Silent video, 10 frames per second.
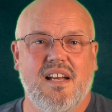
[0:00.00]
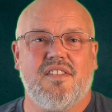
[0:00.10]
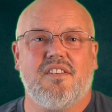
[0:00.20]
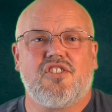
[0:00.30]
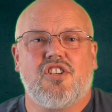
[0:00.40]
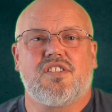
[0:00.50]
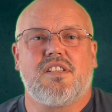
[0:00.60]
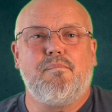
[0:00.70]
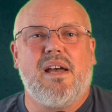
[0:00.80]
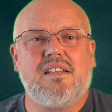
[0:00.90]
They're just
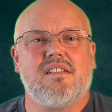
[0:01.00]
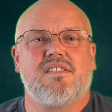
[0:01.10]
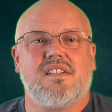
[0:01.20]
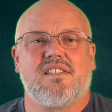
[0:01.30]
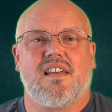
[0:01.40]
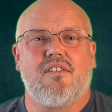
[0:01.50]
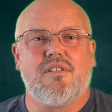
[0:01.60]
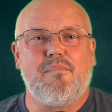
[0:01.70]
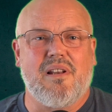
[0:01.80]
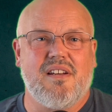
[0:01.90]
dependencies that are
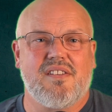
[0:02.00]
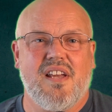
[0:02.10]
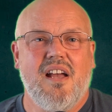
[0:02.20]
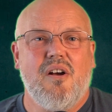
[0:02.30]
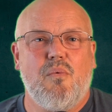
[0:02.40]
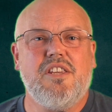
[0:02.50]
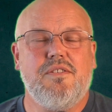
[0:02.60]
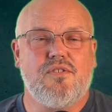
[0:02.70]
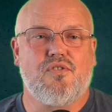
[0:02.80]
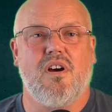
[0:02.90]
in place when
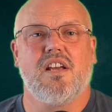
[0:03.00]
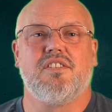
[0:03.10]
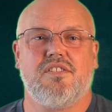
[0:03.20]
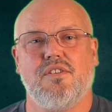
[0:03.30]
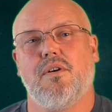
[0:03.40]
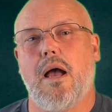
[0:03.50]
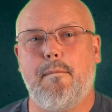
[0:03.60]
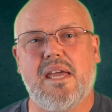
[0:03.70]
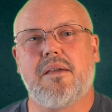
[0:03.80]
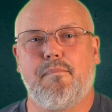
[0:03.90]
you try to do a
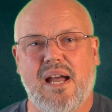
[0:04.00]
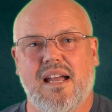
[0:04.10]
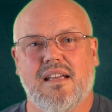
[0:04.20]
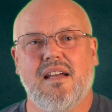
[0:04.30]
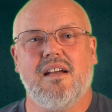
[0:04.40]
big bang,